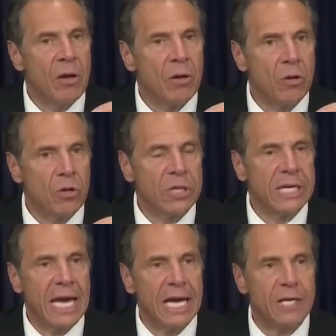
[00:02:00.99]

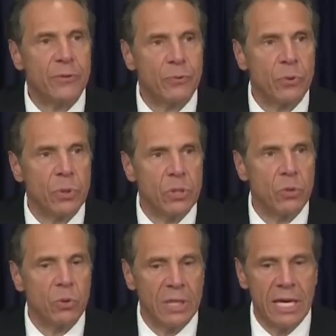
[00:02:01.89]
looking at it through a
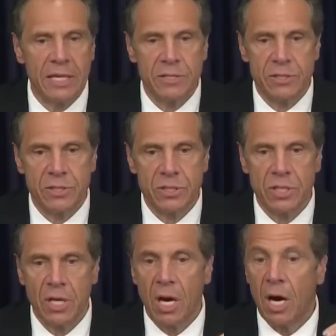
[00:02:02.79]
new lens
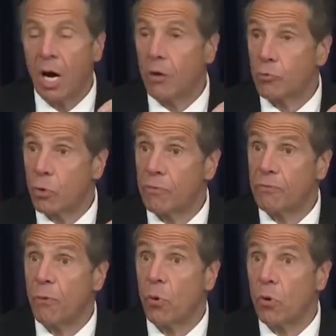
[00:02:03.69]
of
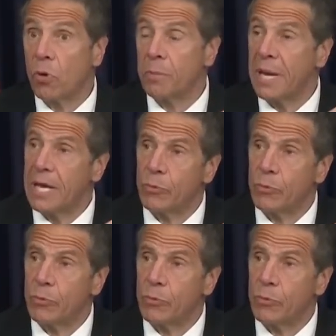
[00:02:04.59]
reform and